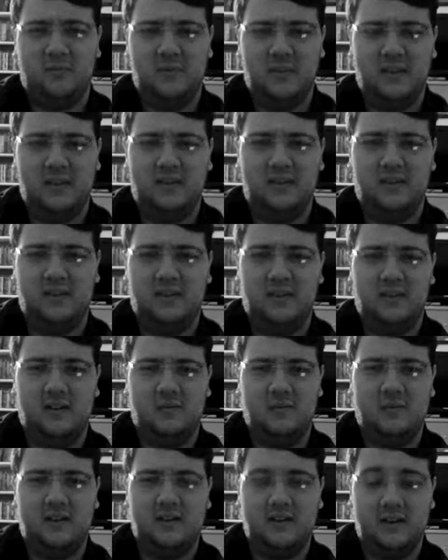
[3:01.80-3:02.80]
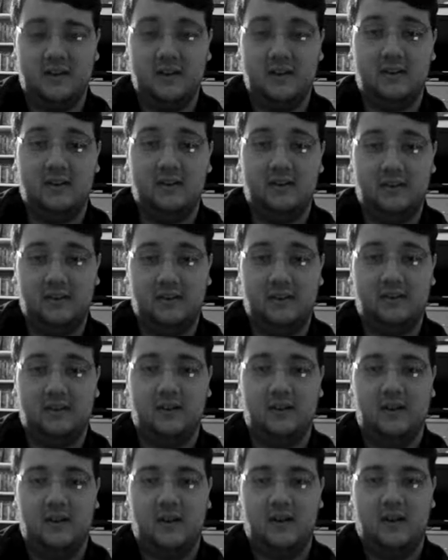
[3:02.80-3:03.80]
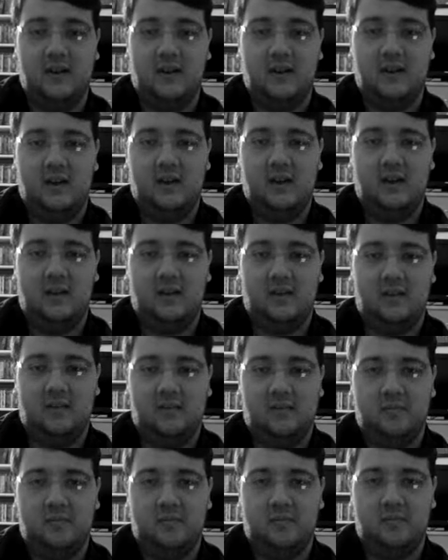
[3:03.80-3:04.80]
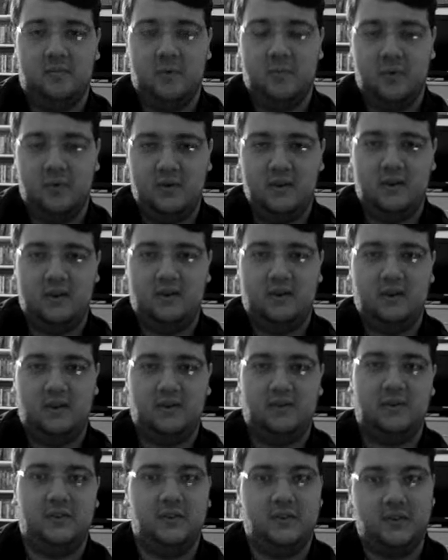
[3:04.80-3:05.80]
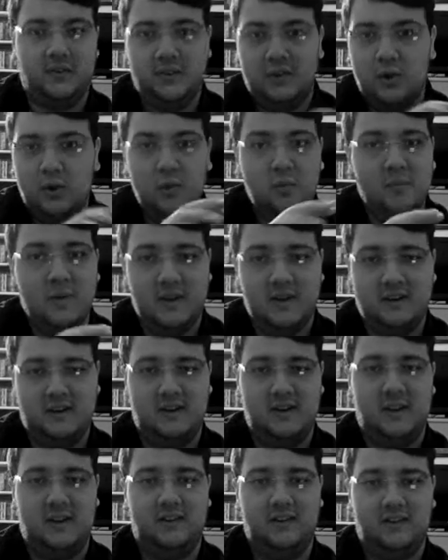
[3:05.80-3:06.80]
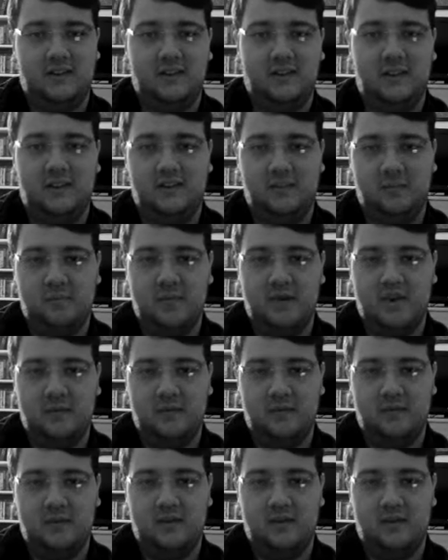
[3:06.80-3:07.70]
with Machete Kills promoting itself too much as a B.